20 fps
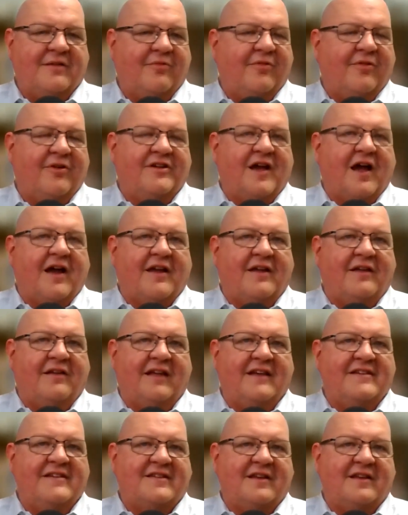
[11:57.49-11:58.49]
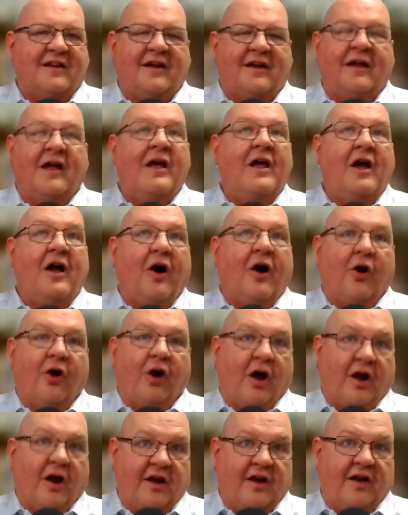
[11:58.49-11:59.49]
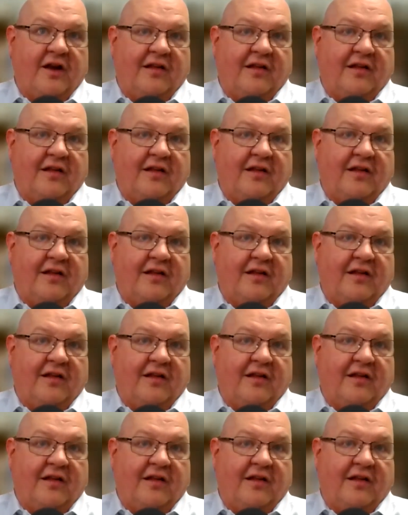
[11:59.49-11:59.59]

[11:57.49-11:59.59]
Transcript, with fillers: And we're talking less than a, on an